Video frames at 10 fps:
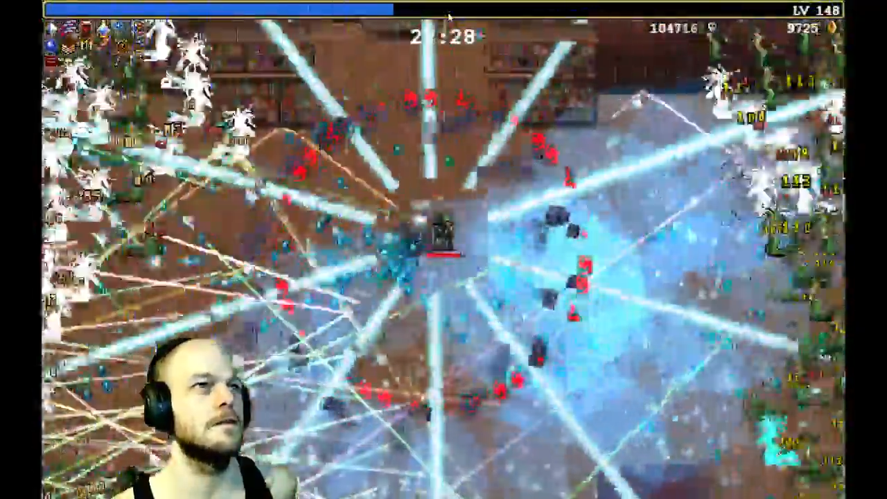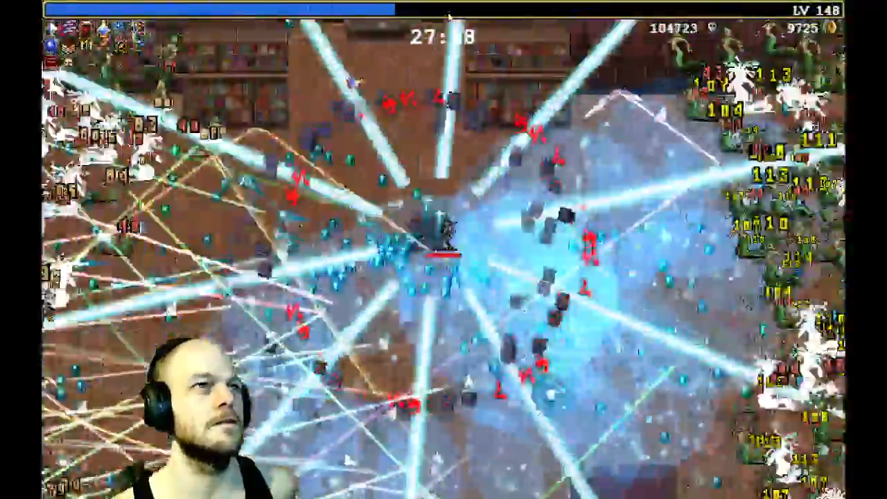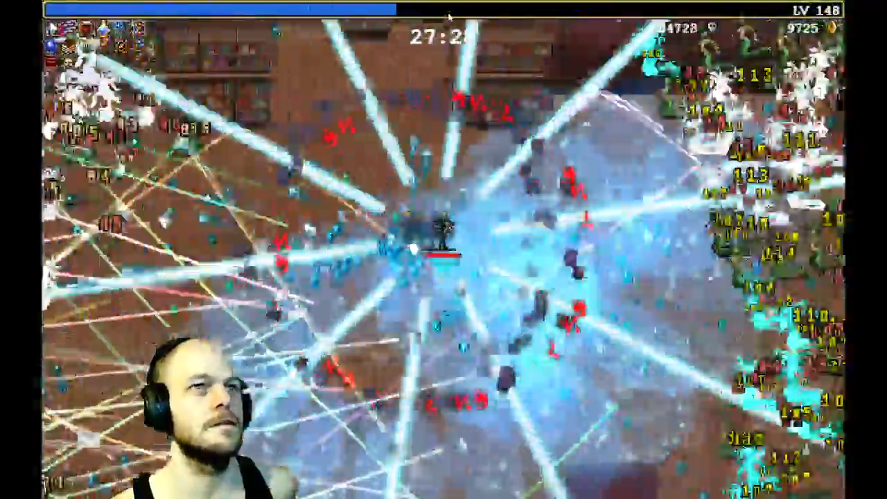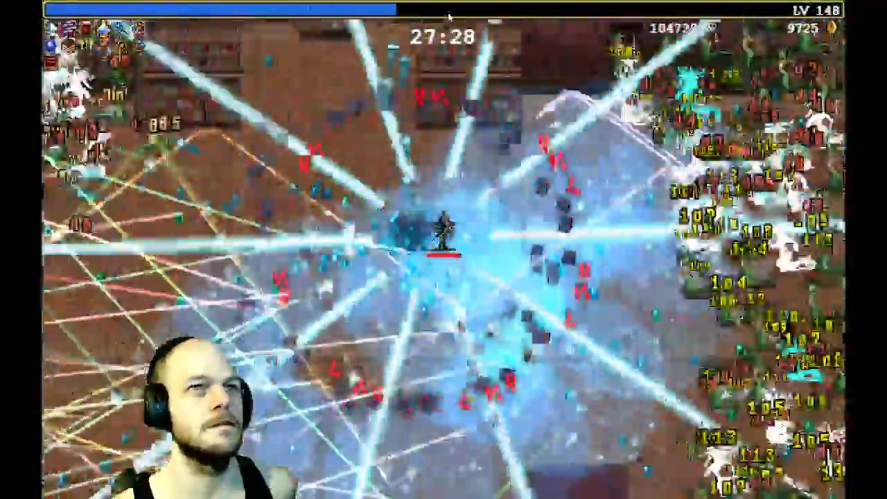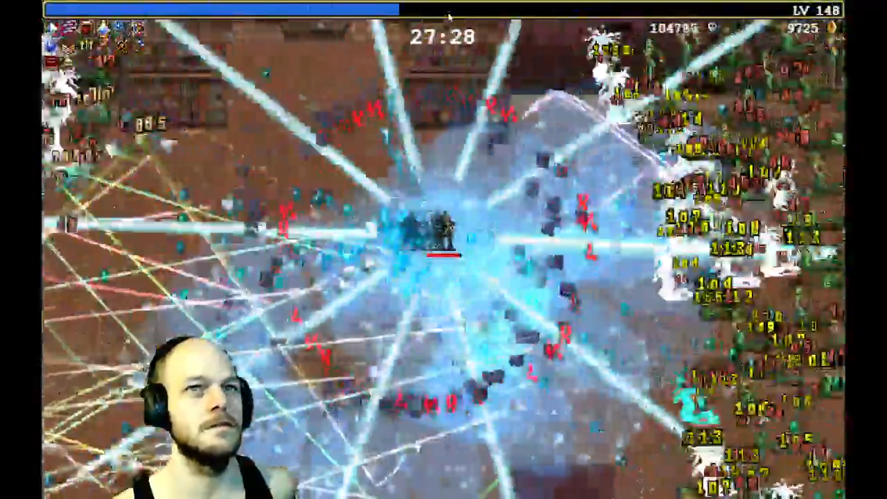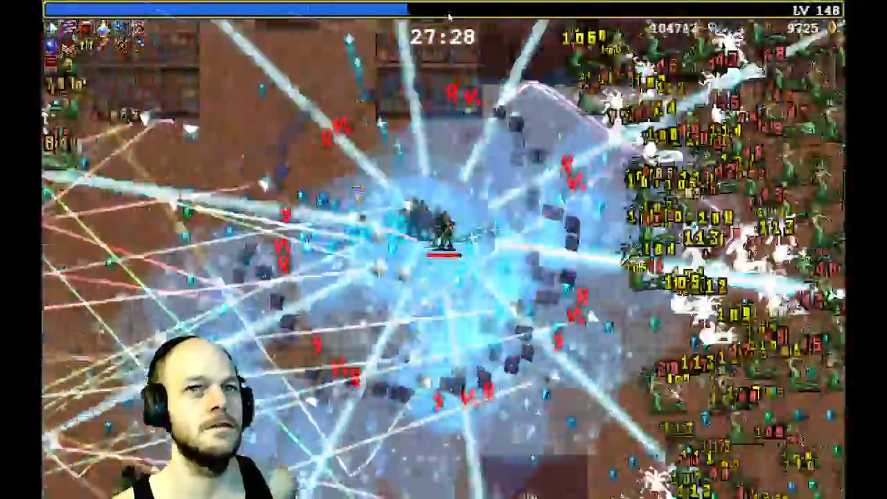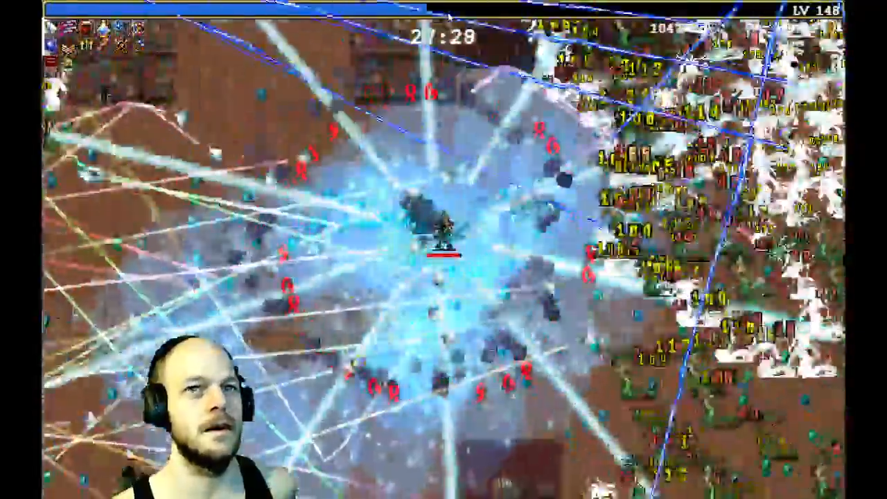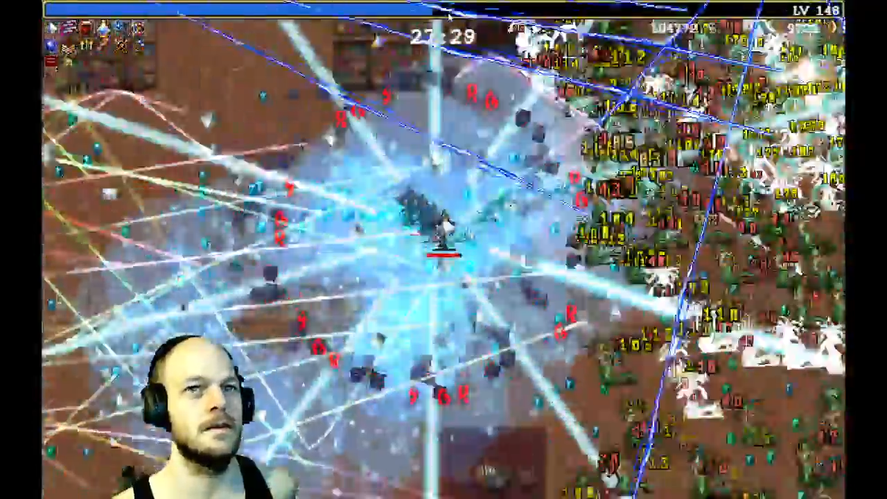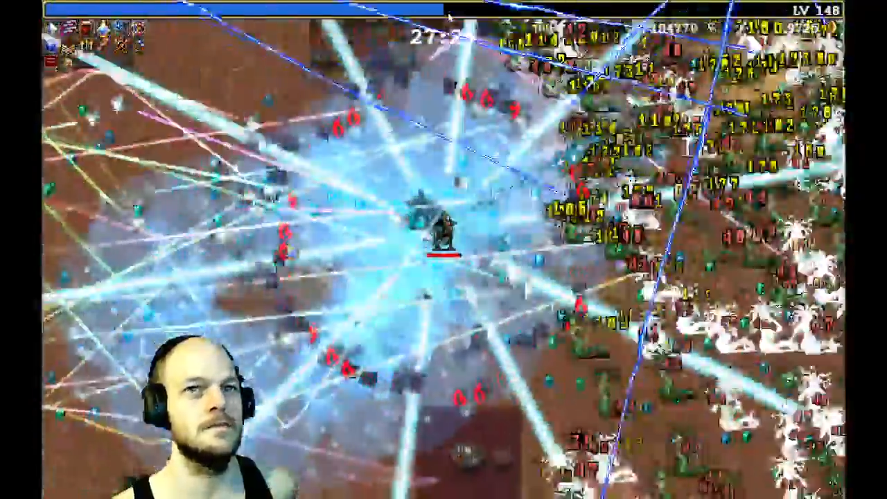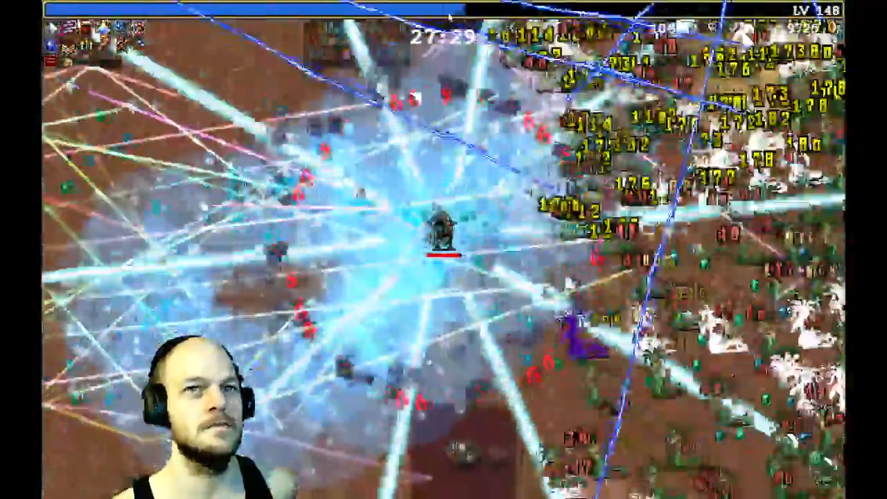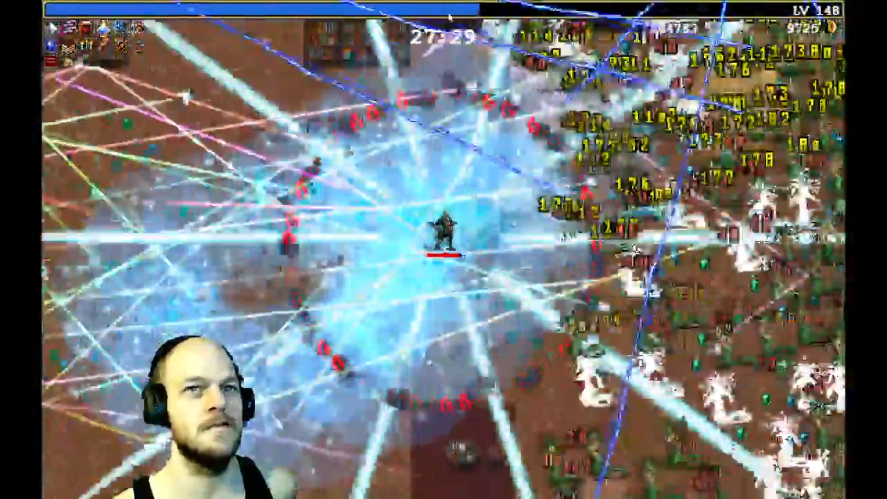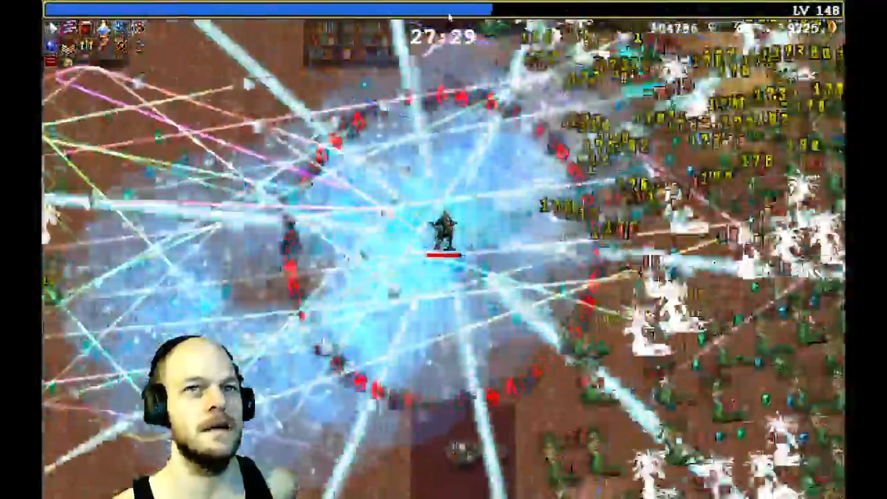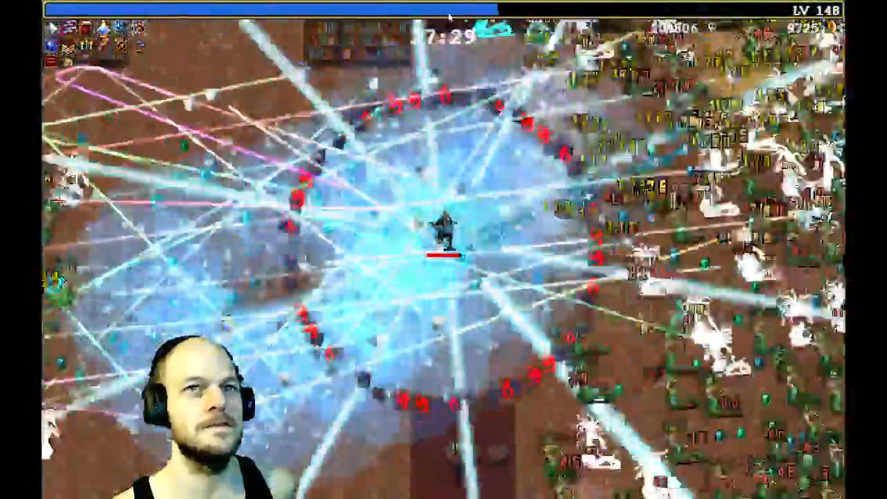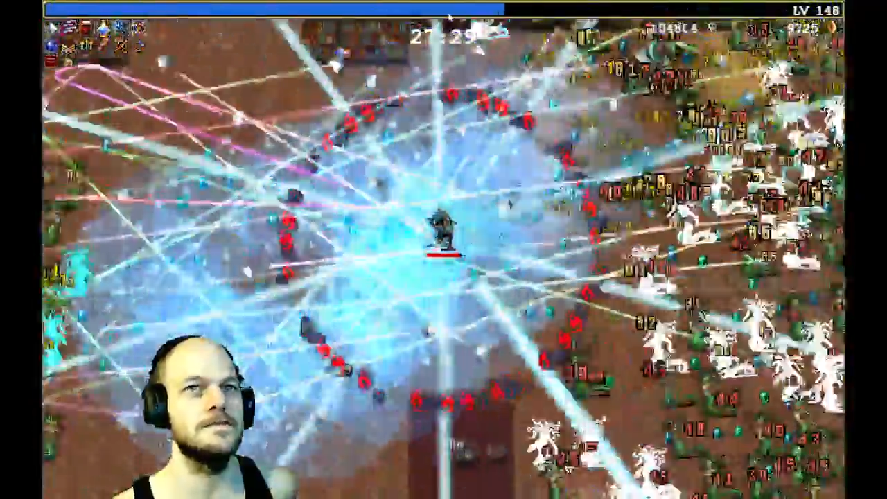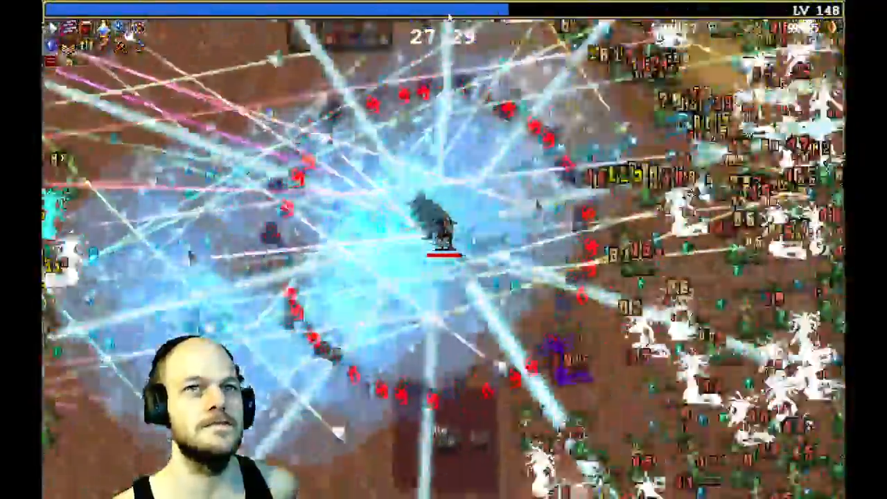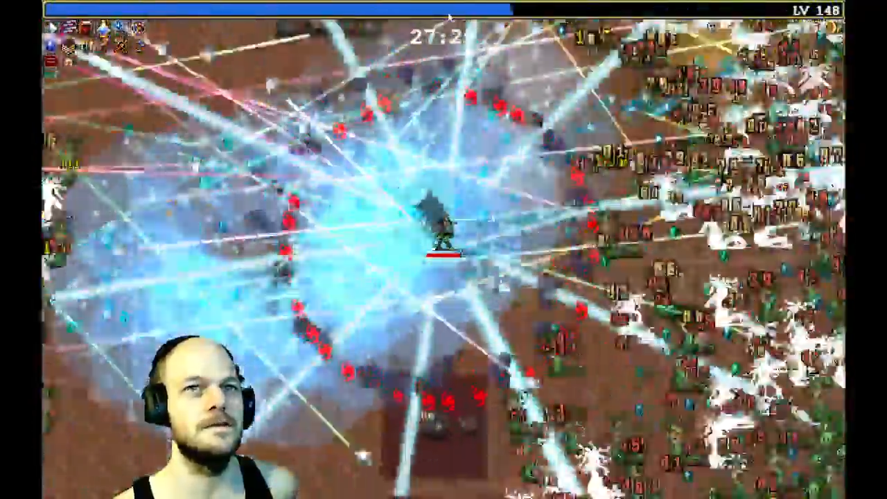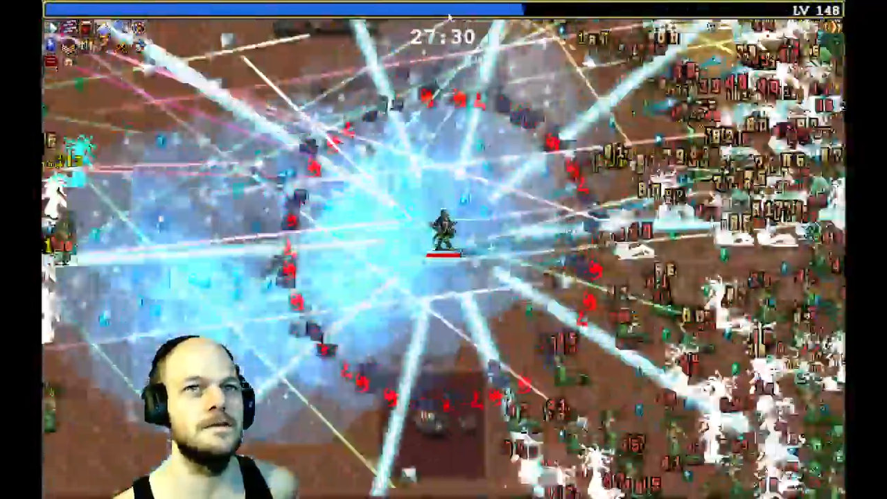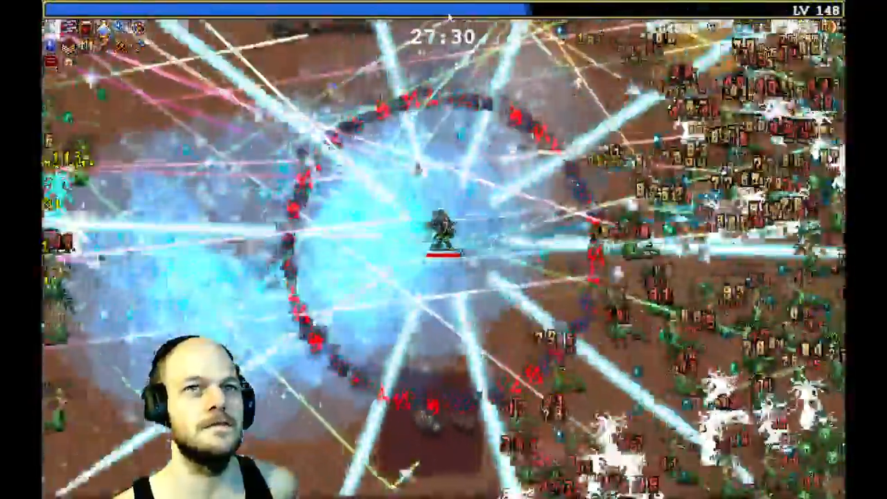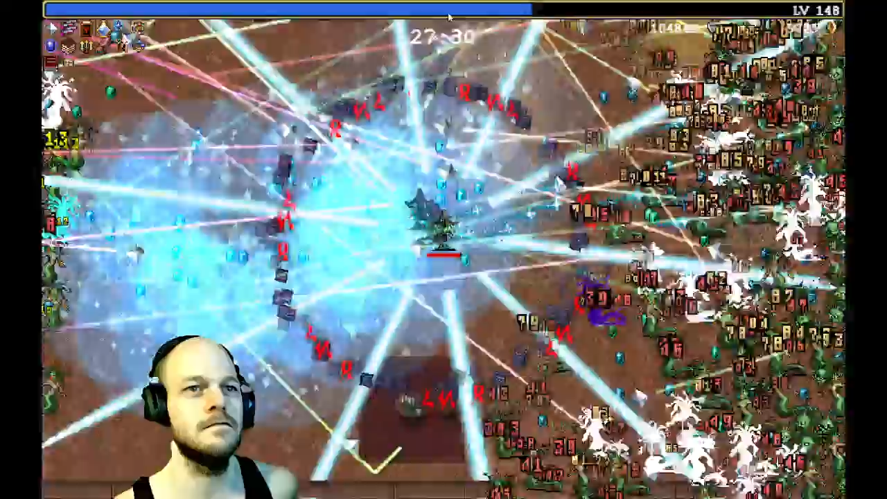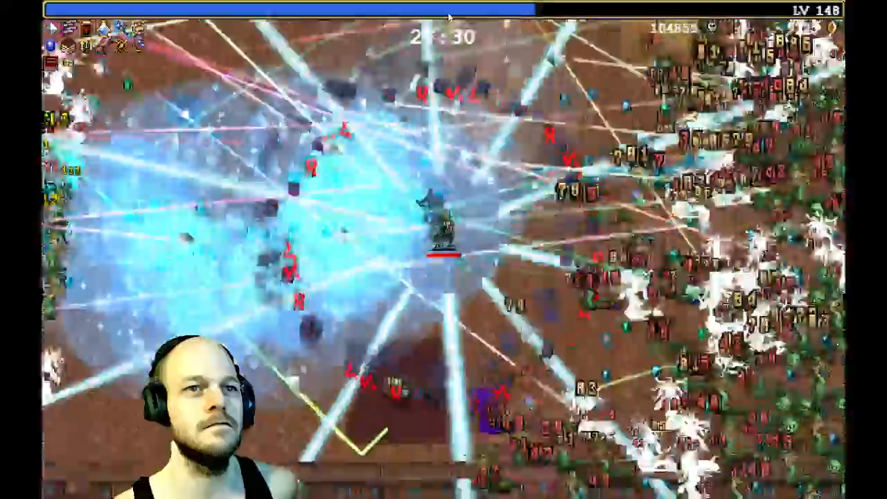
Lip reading: like, negative stats or anything.